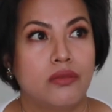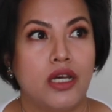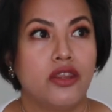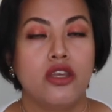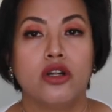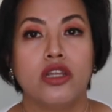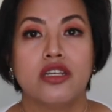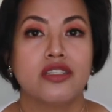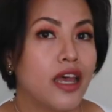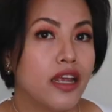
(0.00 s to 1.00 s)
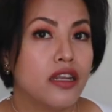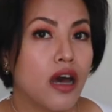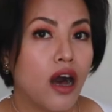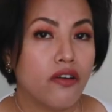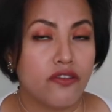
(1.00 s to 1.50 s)
at the earliest end
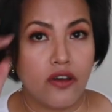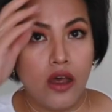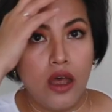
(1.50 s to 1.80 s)
of